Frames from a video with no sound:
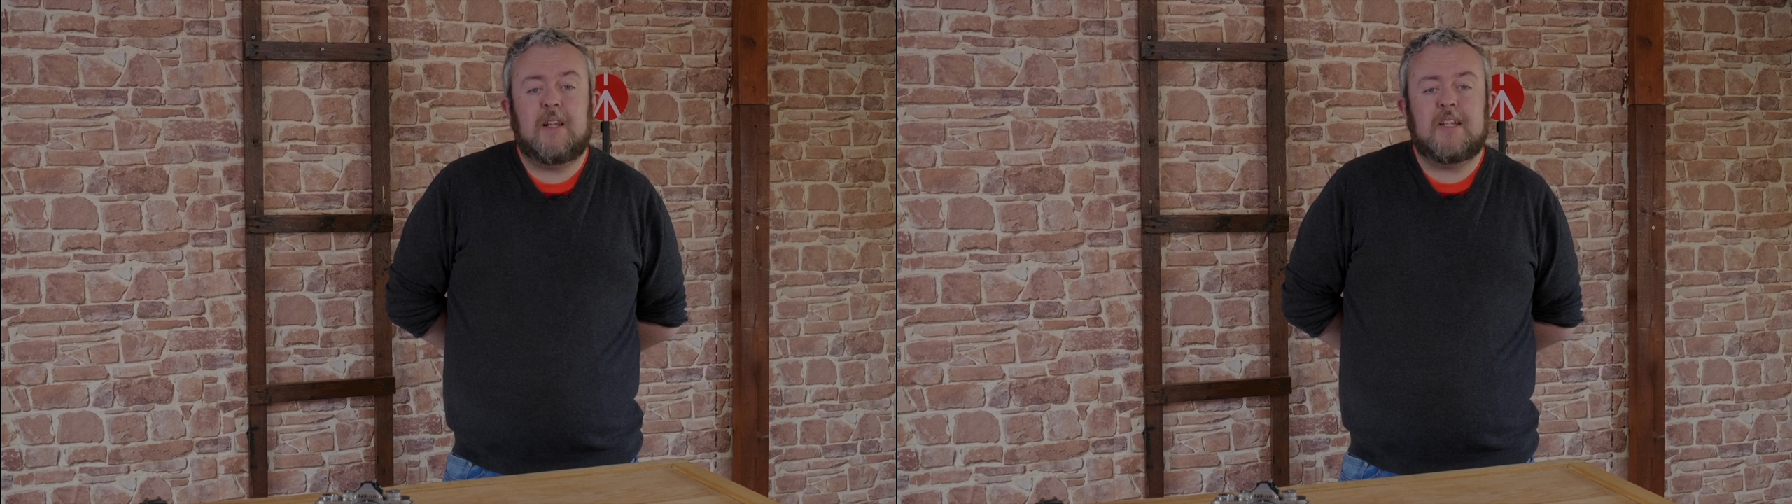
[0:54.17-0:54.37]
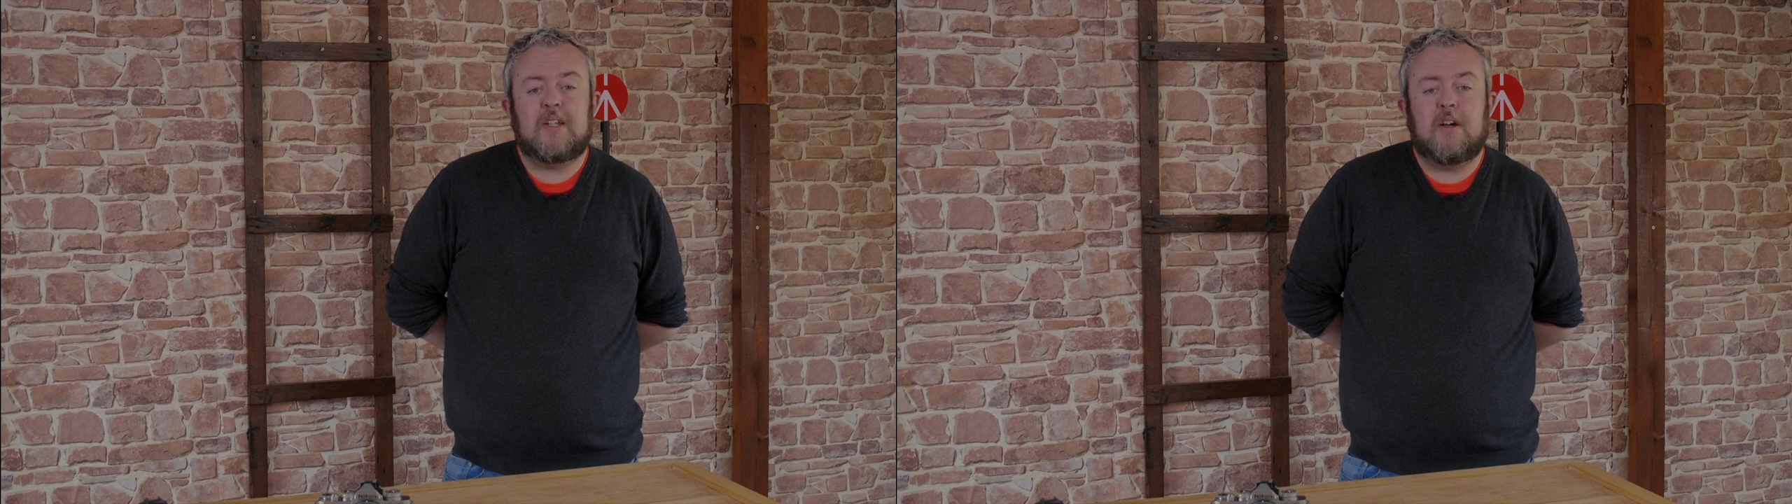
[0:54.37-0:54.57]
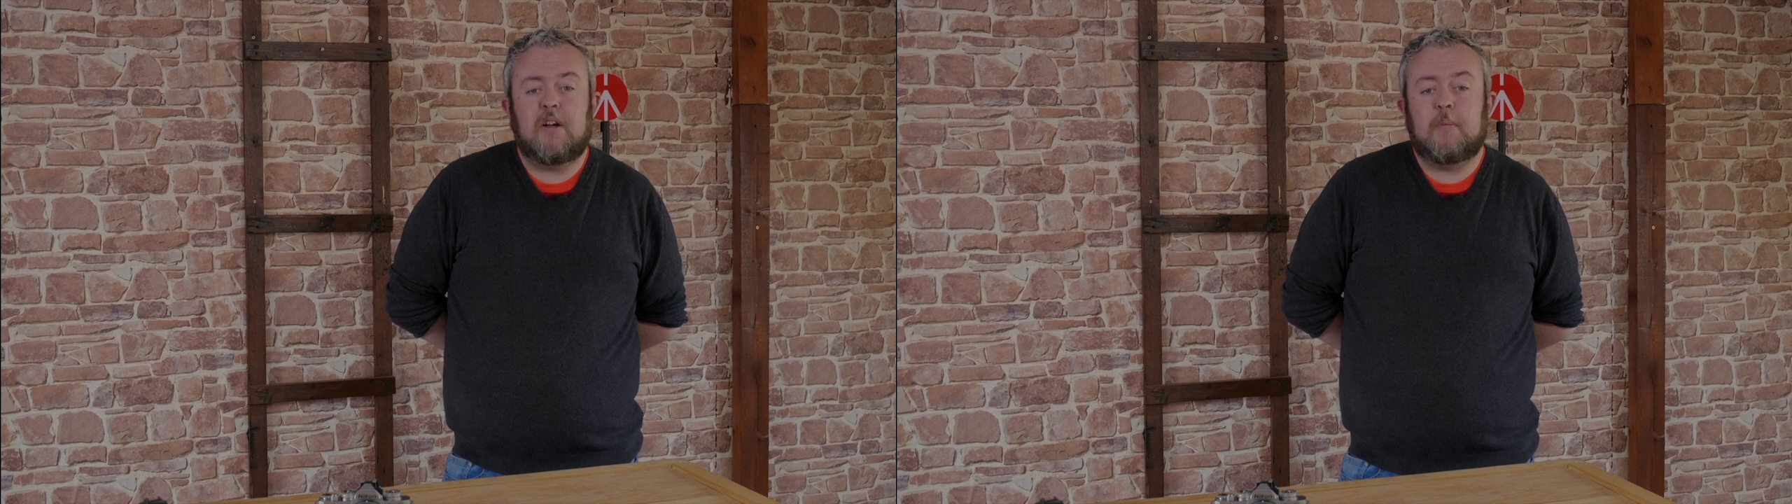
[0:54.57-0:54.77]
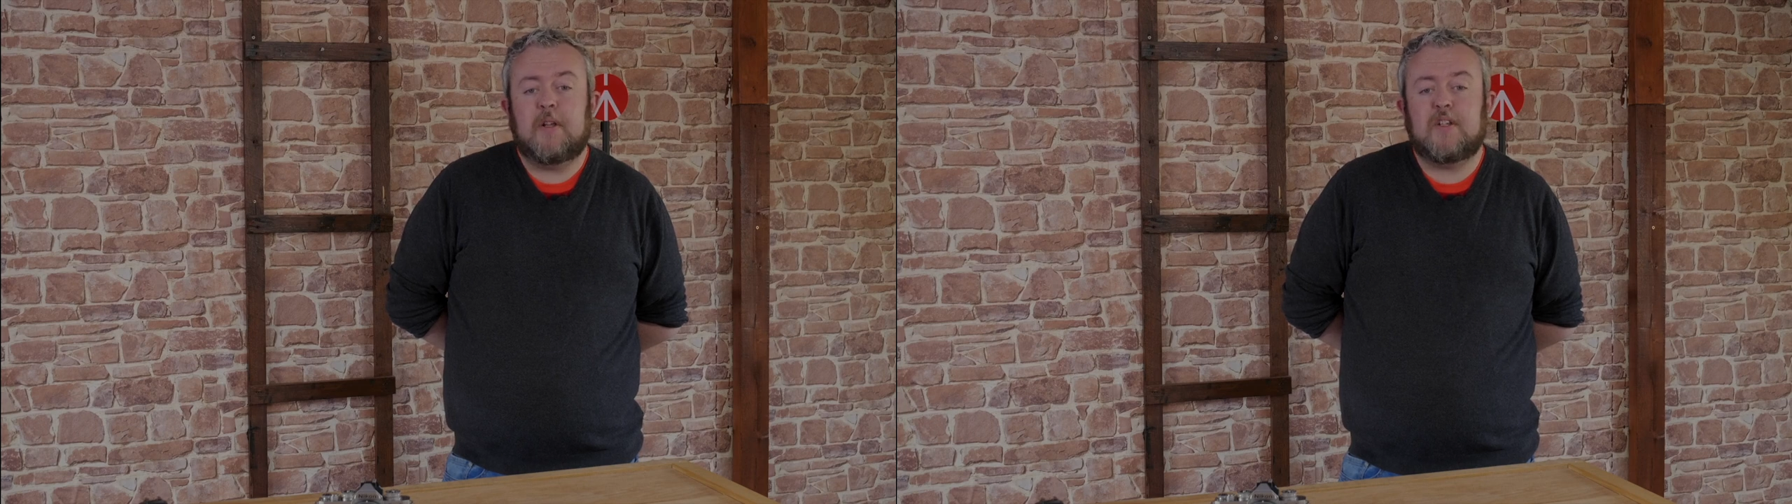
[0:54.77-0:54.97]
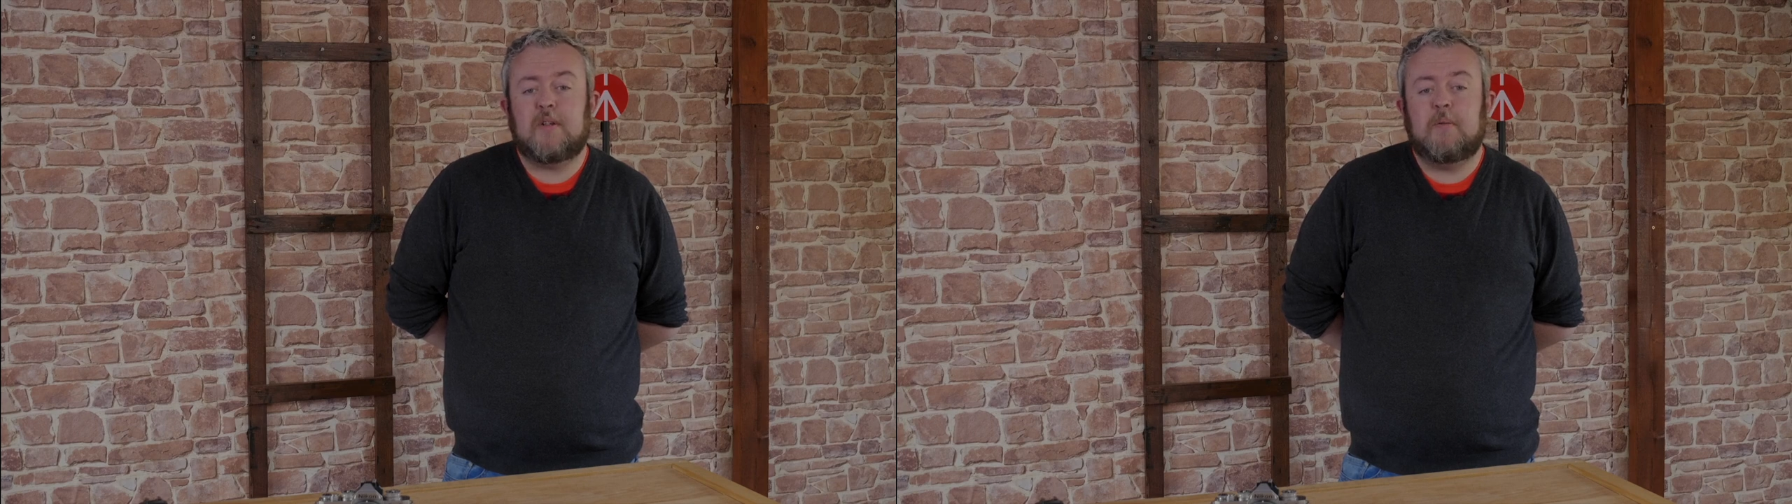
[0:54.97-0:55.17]
but let's talk
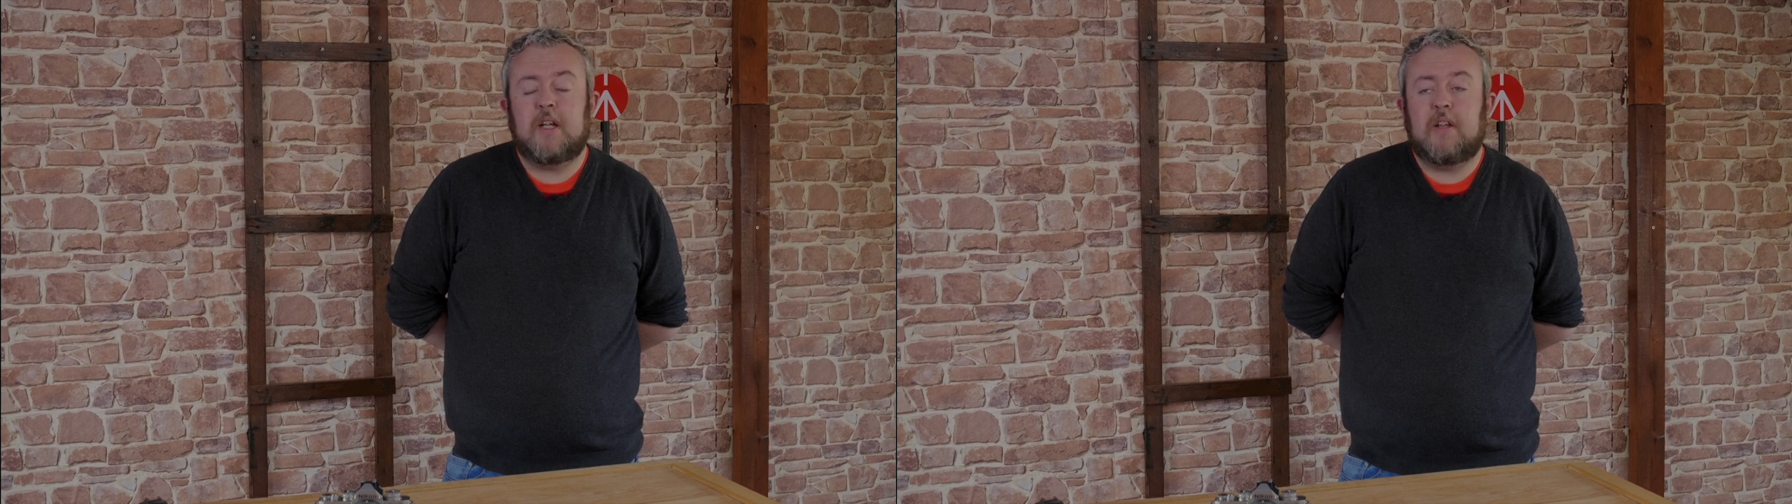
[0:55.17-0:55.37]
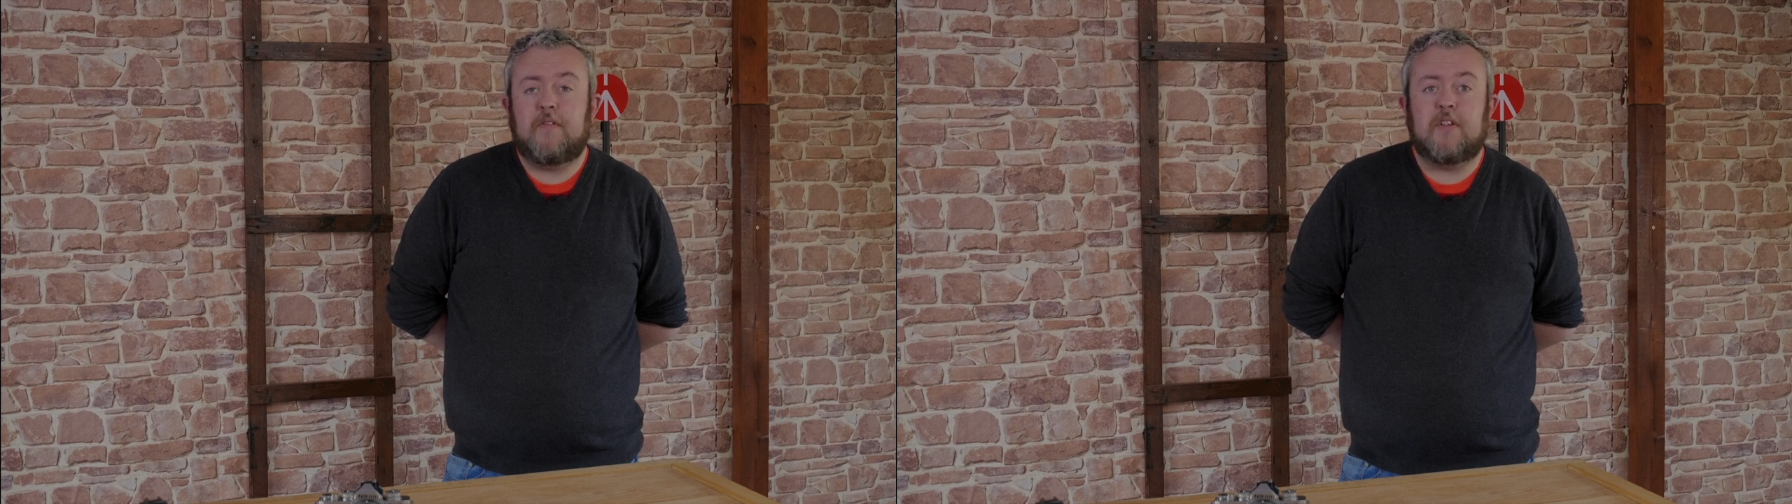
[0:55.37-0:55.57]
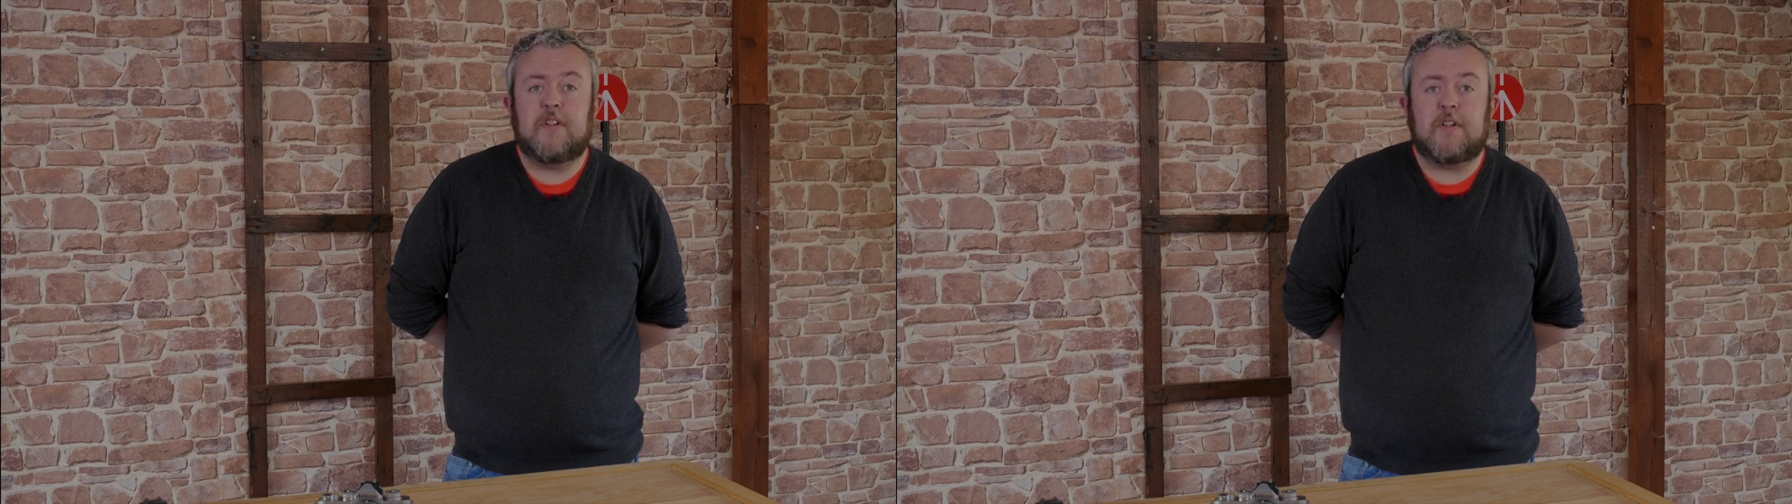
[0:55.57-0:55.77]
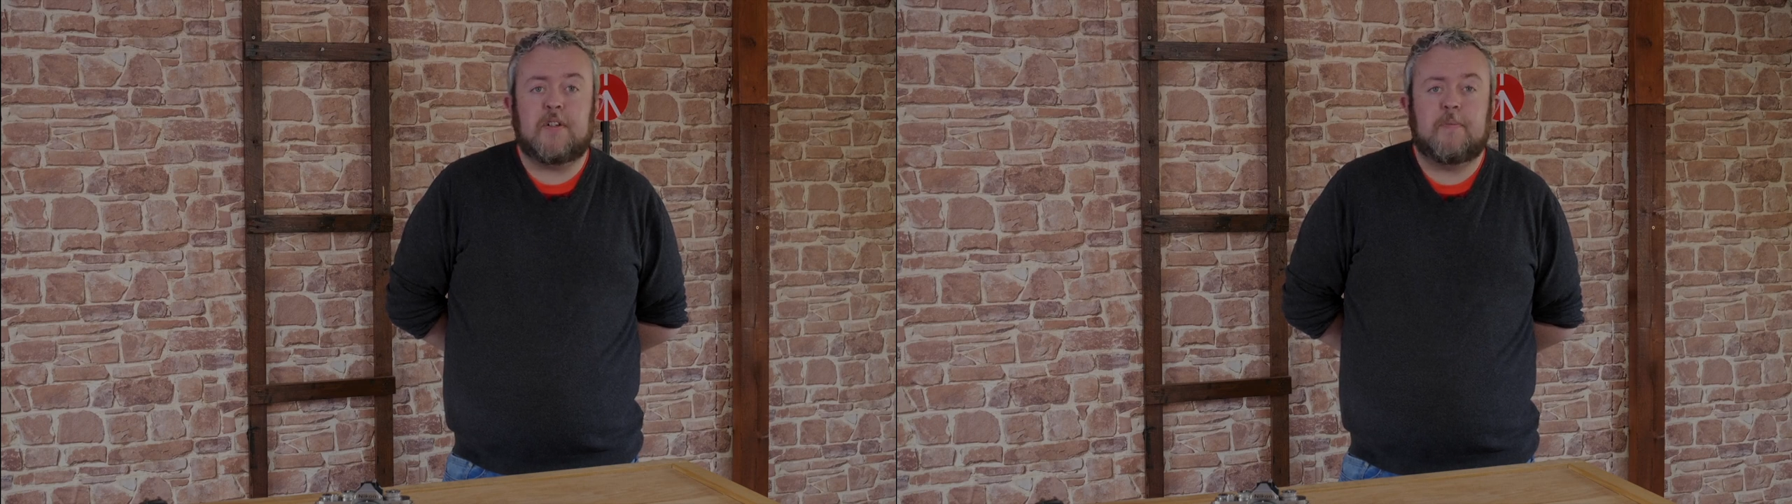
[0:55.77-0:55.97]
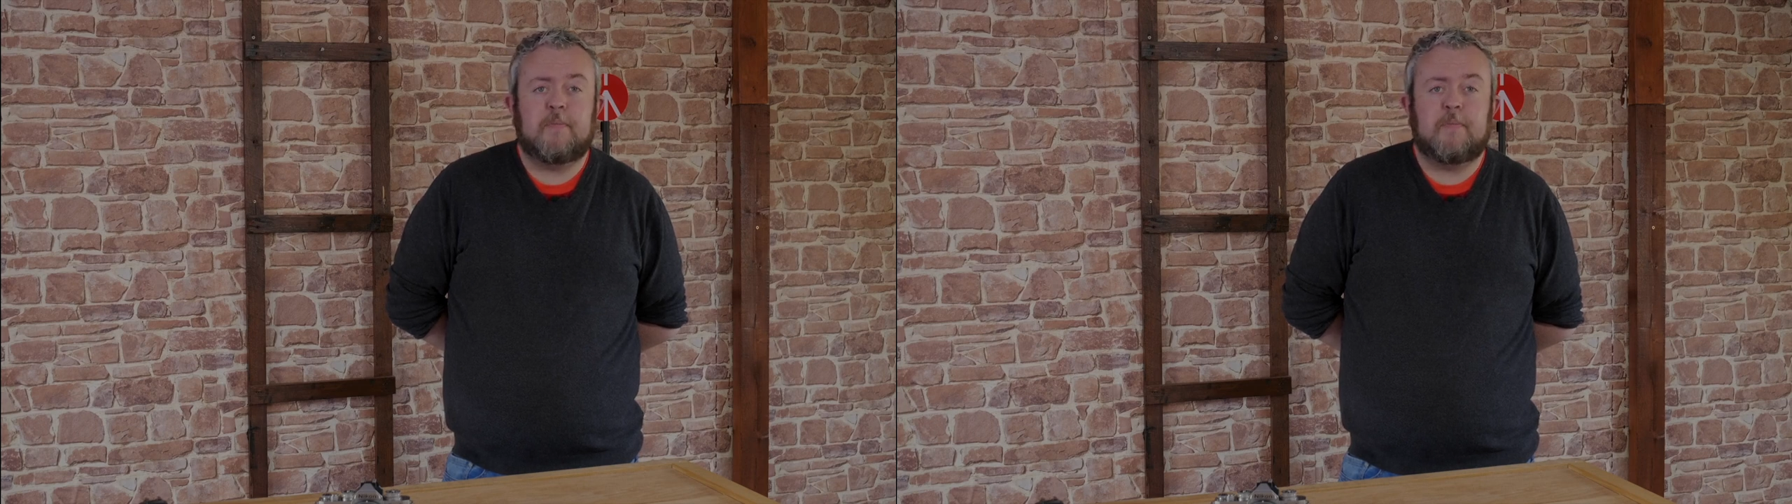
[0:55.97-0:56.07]
about some of the differences,